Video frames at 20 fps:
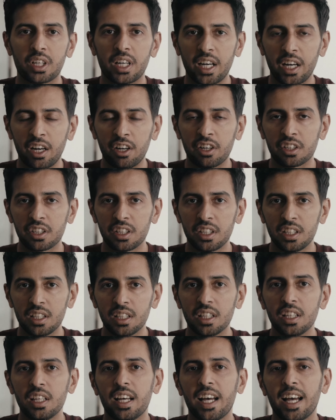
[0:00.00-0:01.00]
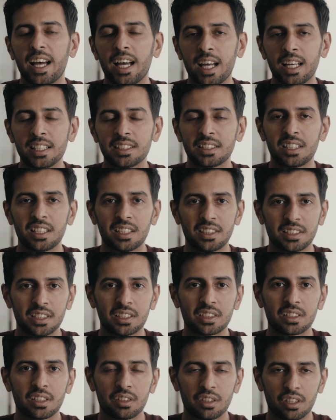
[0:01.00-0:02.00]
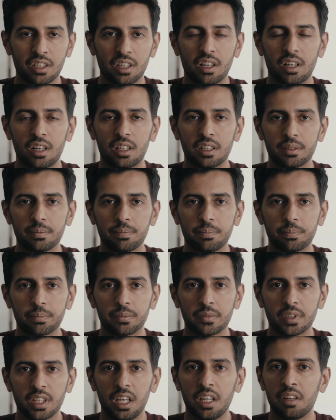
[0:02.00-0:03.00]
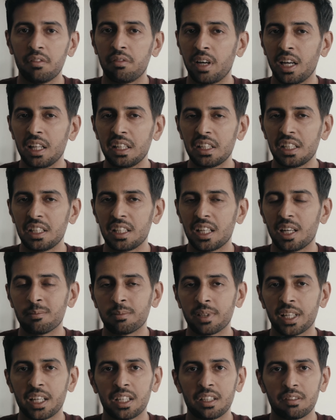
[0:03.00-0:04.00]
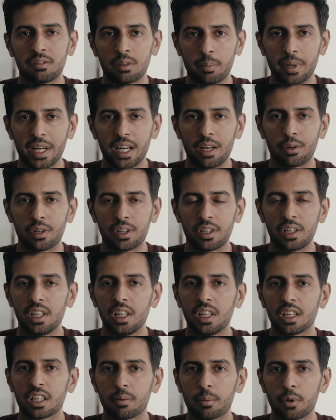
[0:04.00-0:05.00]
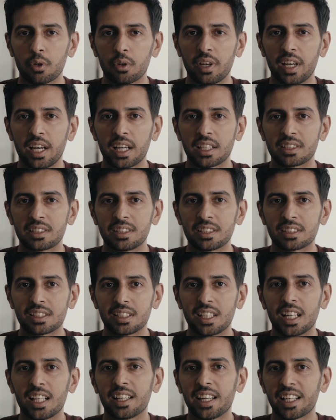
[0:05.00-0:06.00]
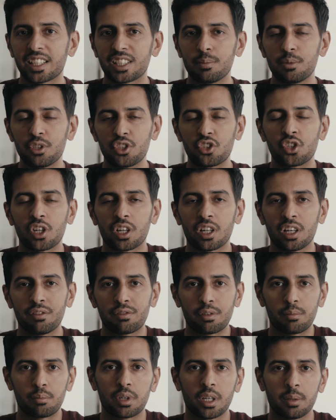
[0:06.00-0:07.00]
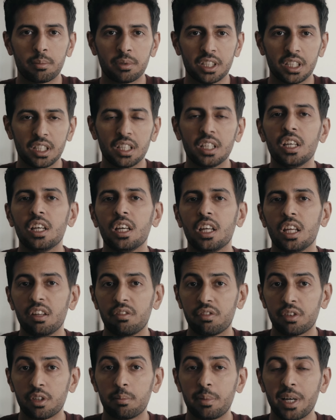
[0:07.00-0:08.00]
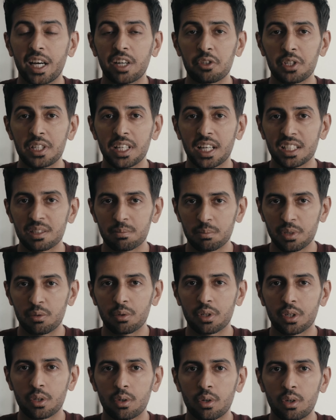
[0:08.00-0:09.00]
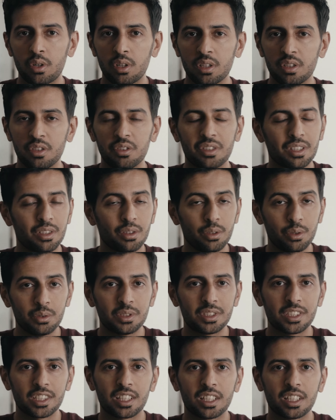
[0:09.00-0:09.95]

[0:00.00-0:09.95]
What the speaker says: hierarchy as it exists on the card. And finally, not planning for power. Komodo X does not like to be shut off abruptly. If your battery dies mid-record, you can lose the